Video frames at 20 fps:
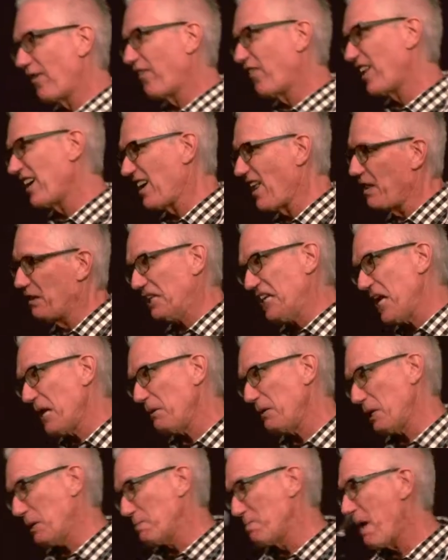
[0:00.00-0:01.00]
friend and I'll
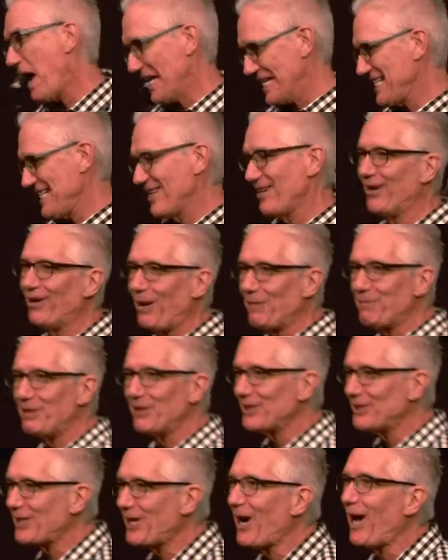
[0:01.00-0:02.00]
kick your butt. You know, I mean,
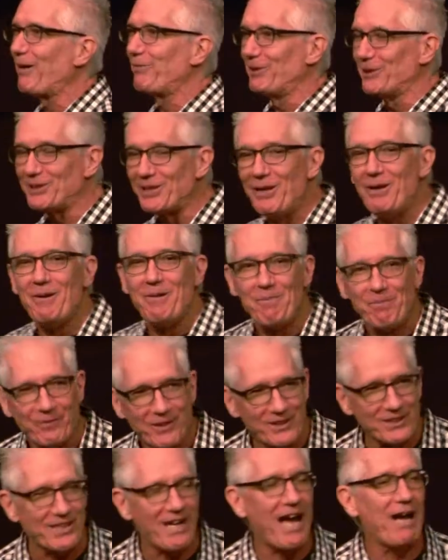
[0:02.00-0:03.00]
this guy was,
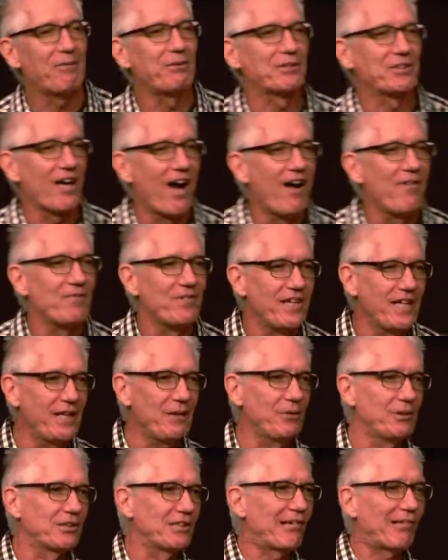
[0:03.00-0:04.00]
this guy was, he
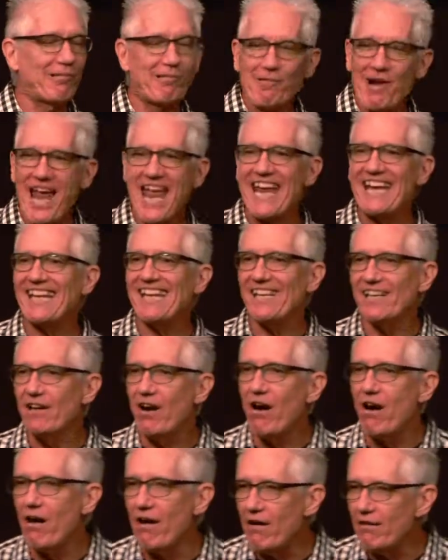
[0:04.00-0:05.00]
was cranky and
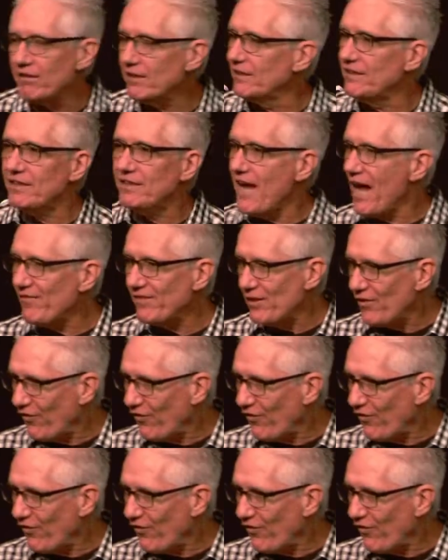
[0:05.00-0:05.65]
hard and he didn't have any